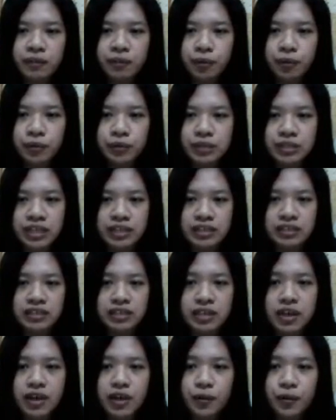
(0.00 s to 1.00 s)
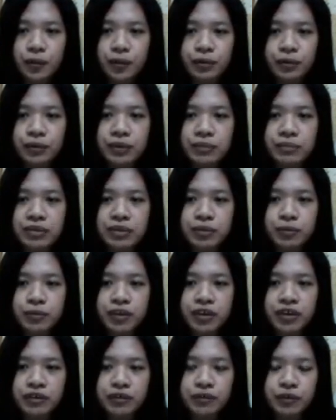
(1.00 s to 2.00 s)
protest when women
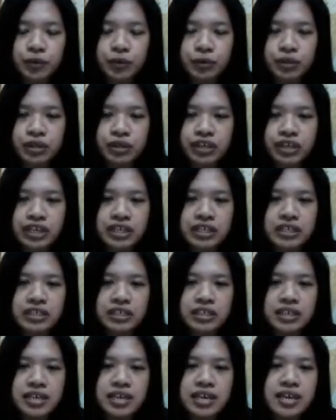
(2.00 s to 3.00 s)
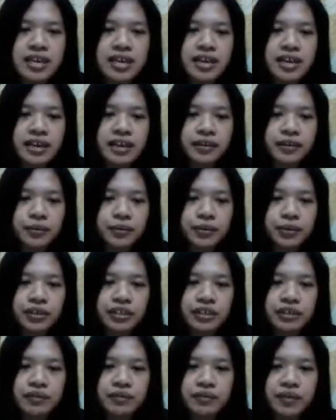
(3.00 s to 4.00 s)
won voting rights, and the
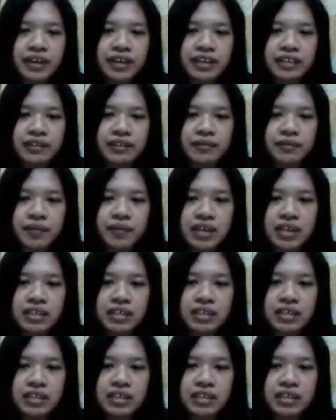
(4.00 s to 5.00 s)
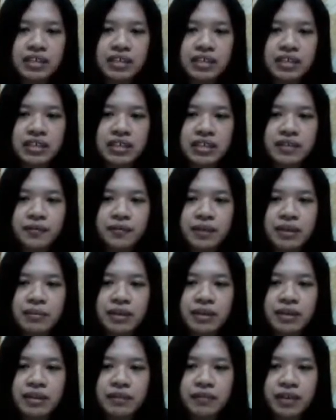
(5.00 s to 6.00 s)
third and final phase as the
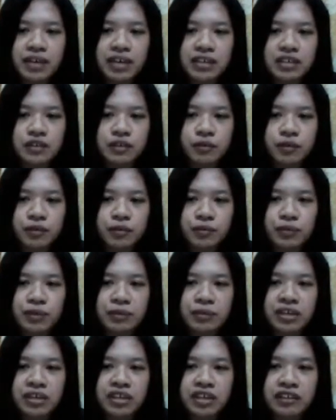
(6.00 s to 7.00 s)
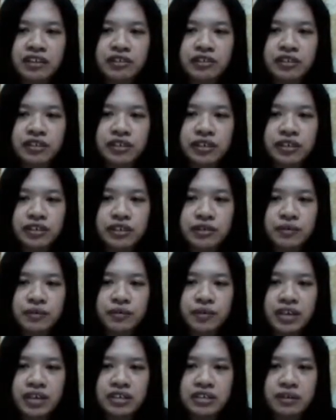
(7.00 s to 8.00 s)
female phase when women entered a new
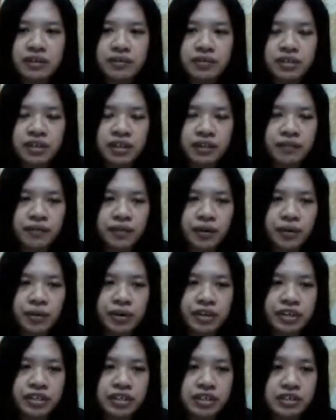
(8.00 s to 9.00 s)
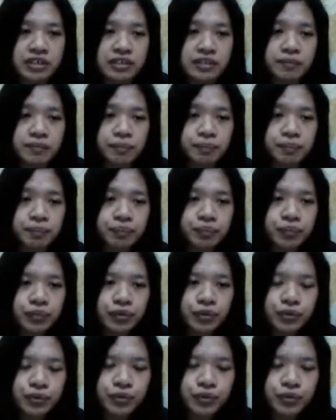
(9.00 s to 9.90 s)
phase of self awareness. To